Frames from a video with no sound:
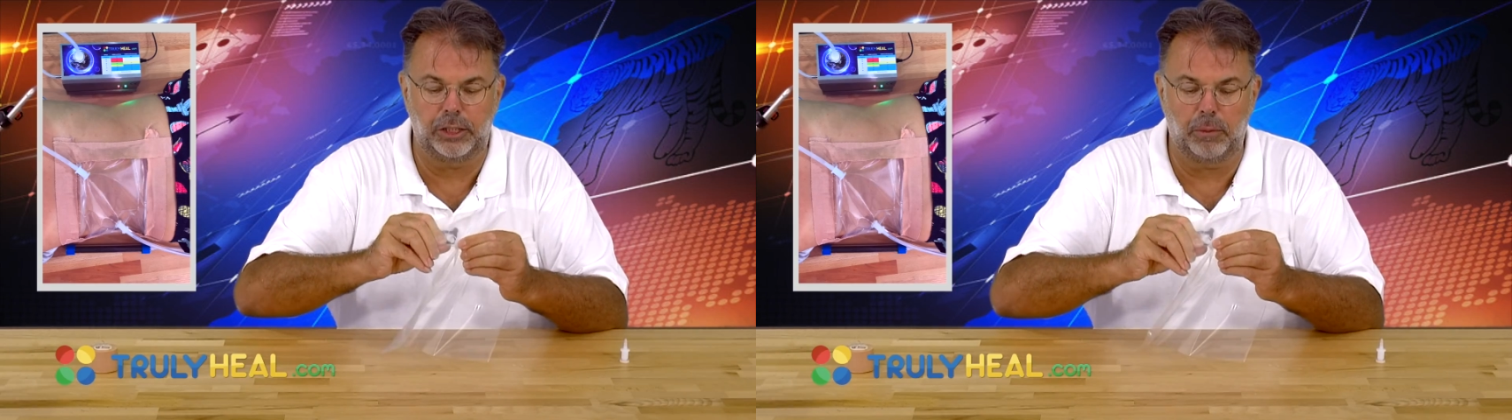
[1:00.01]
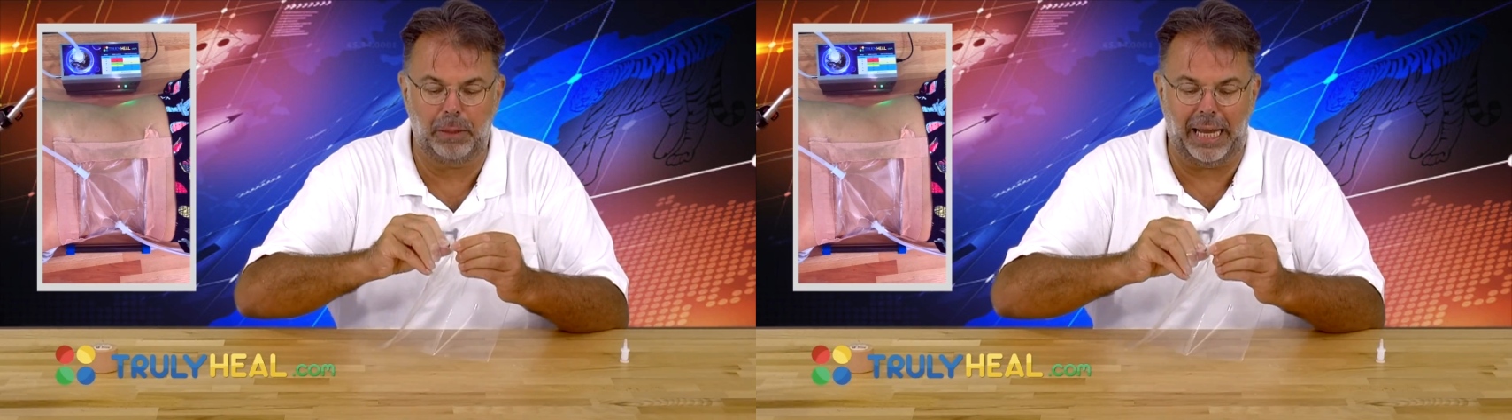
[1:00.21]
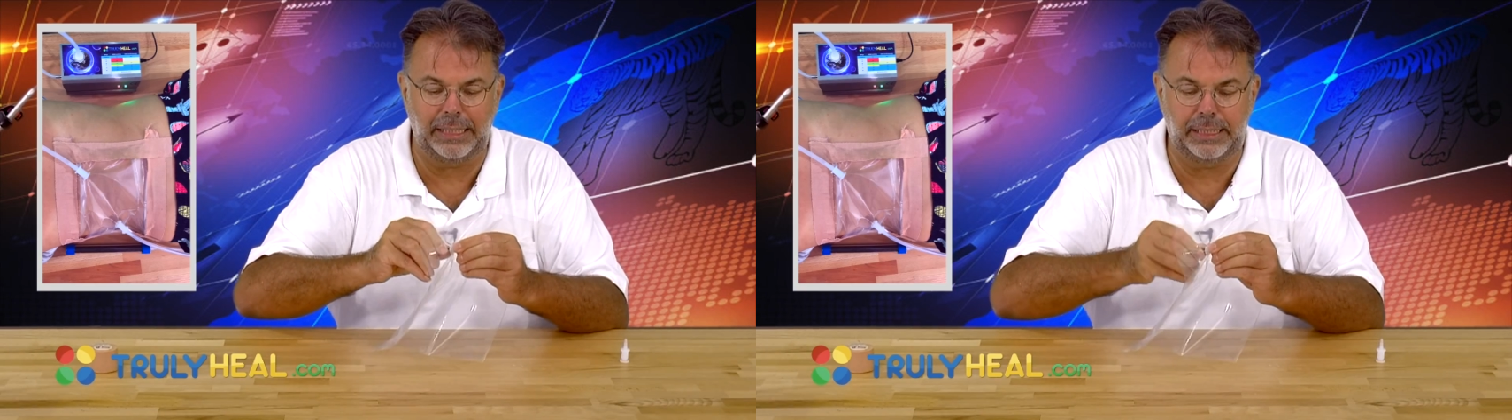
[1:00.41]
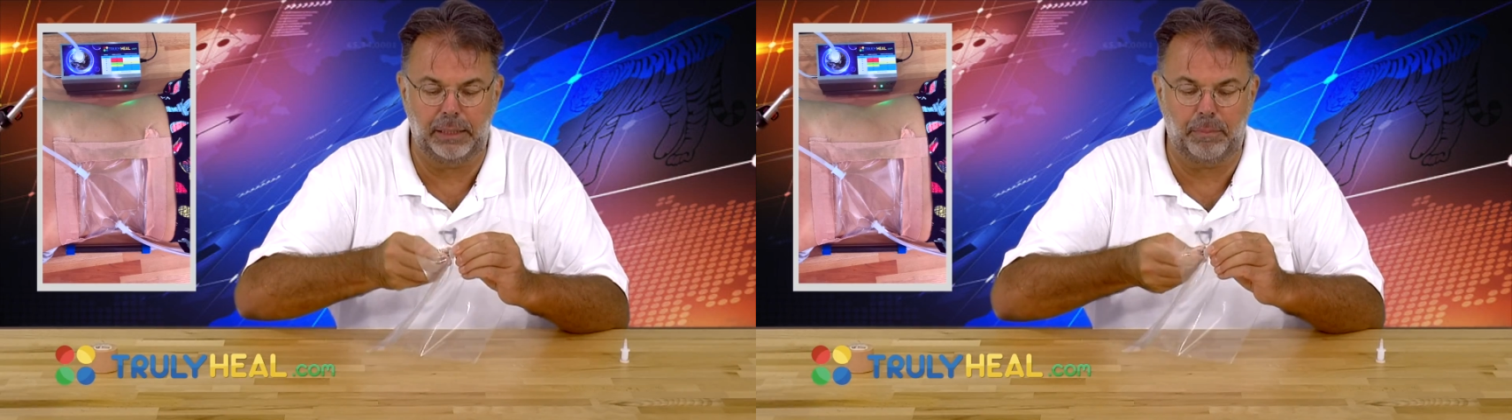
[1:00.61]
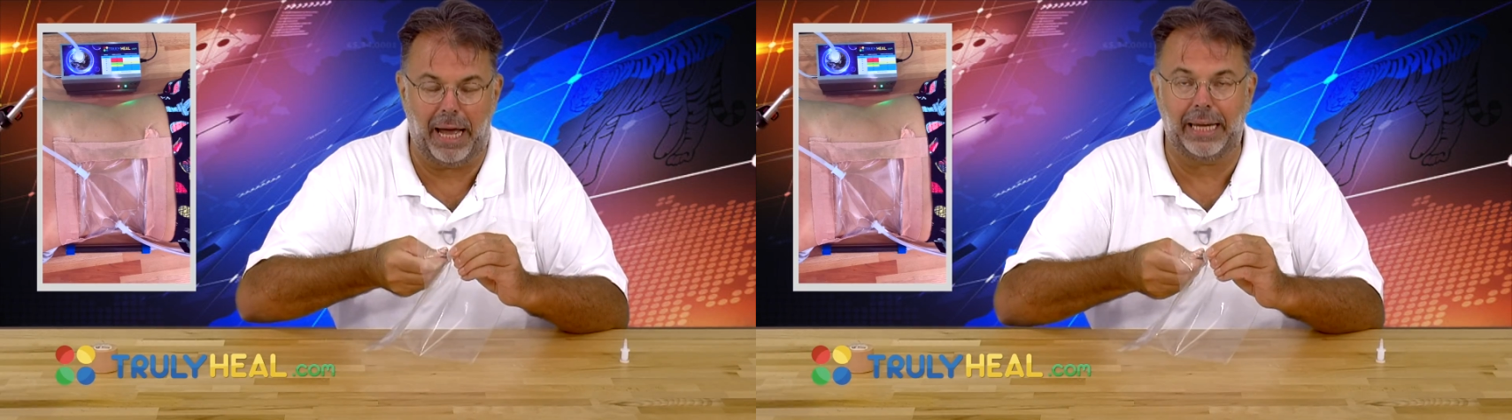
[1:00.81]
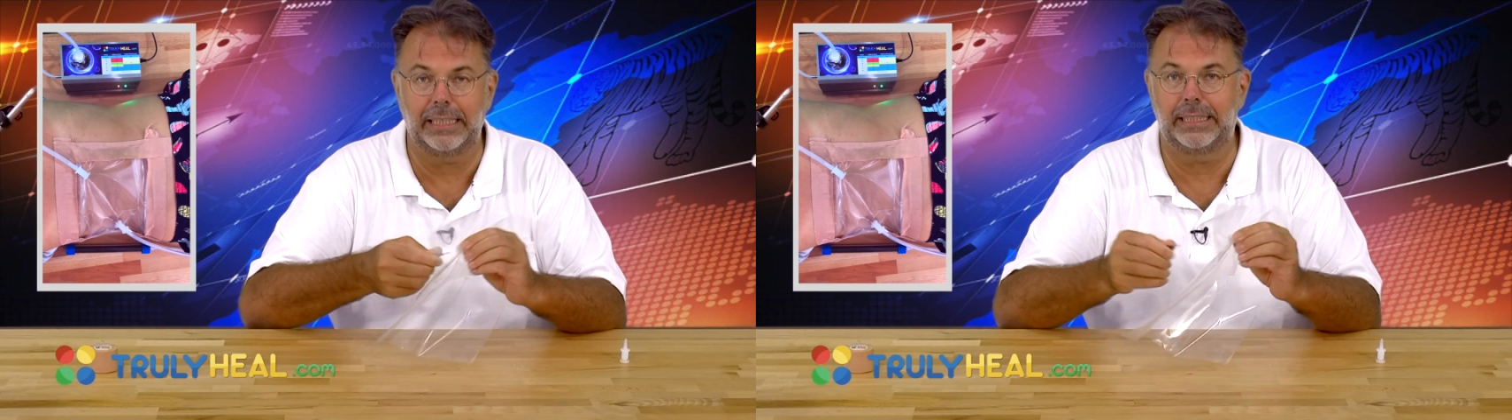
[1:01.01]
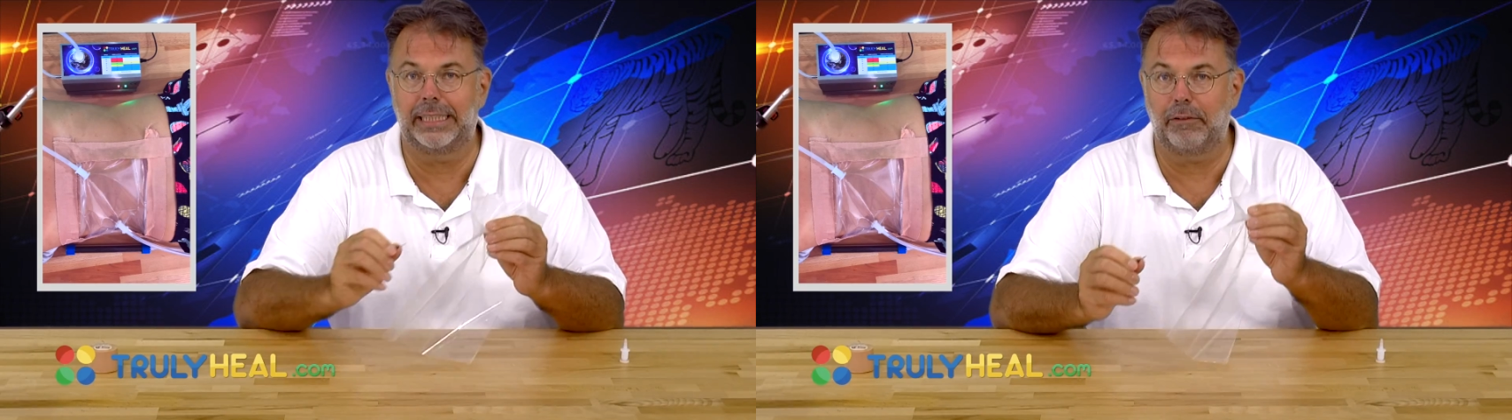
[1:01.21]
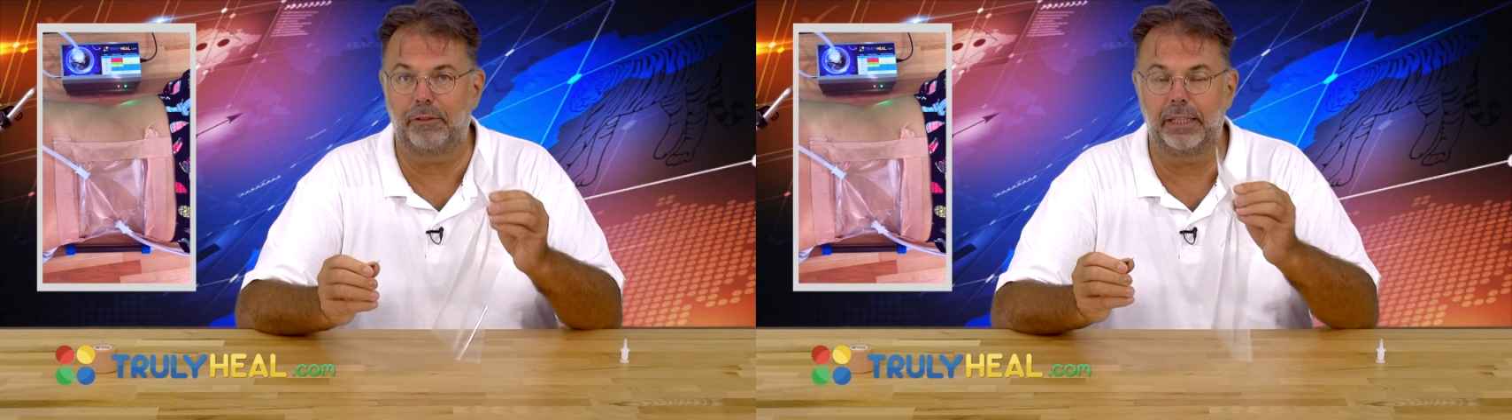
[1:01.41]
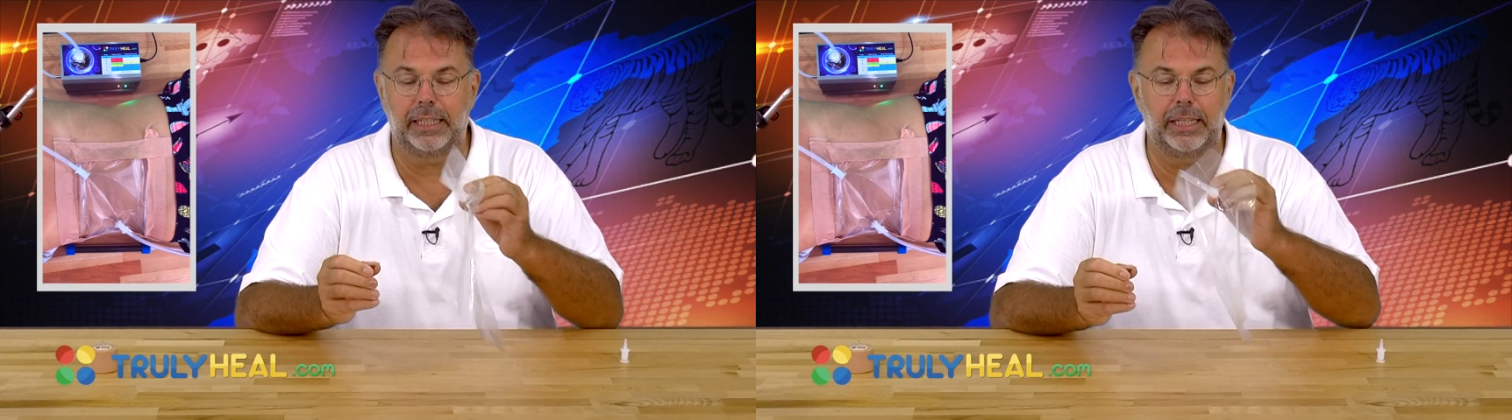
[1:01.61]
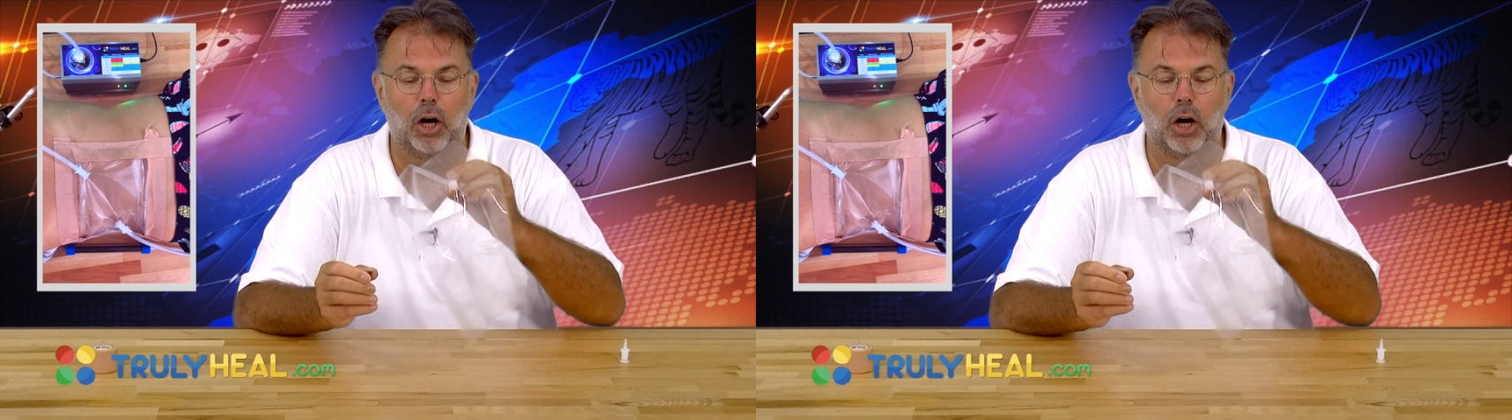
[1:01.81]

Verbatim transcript: your plastic bag is definitely